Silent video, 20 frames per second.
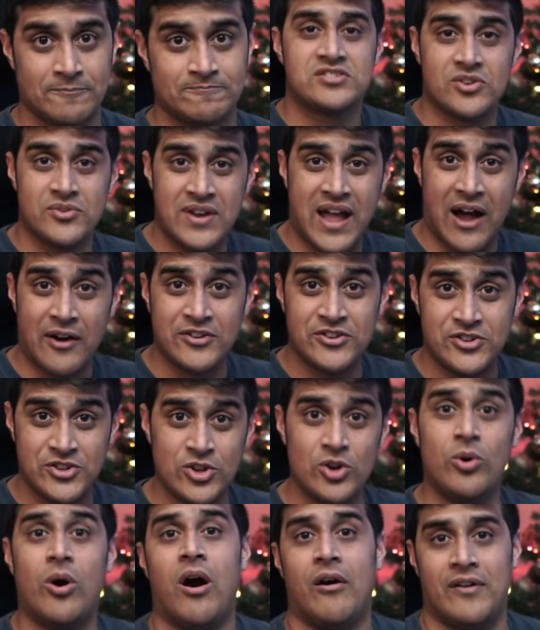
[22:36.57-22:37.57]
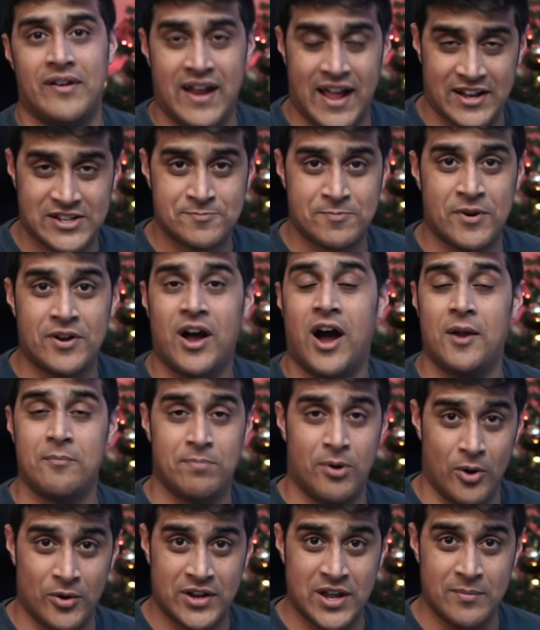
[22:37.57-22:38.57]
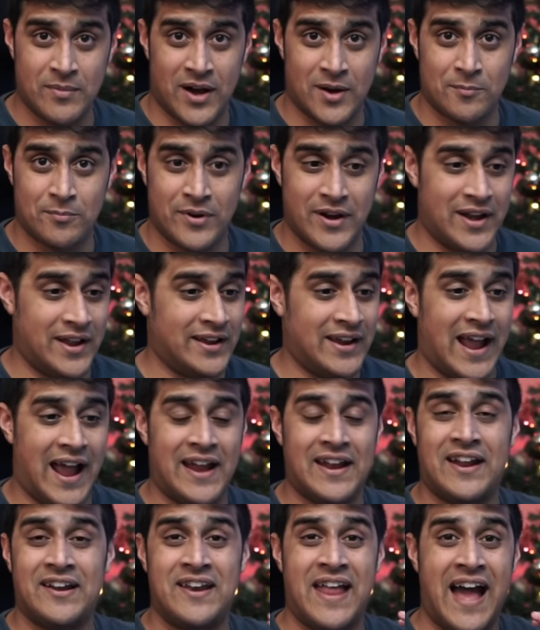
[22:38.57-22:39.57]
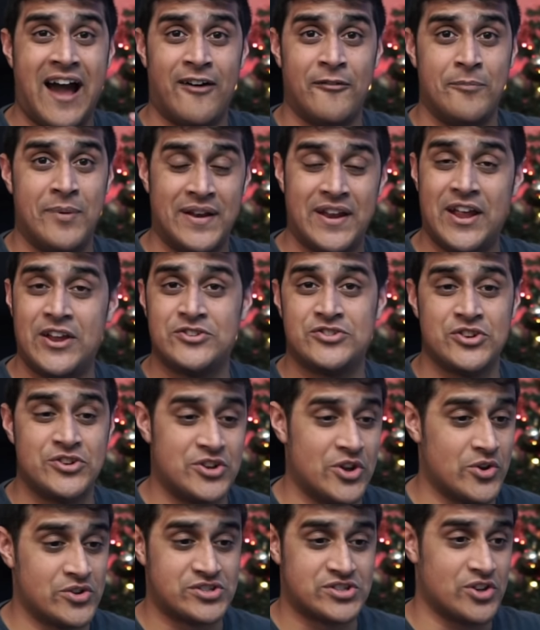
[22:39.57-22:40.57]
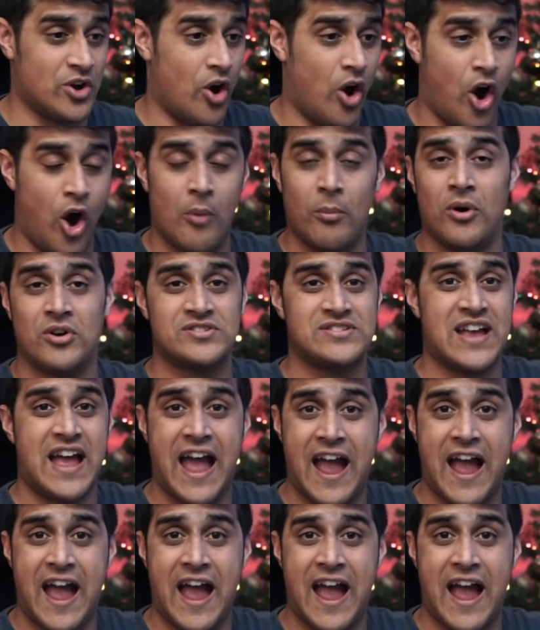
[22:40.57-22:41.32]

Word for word: So now you are an expert on Pokemon breeding and have now been introduced to almost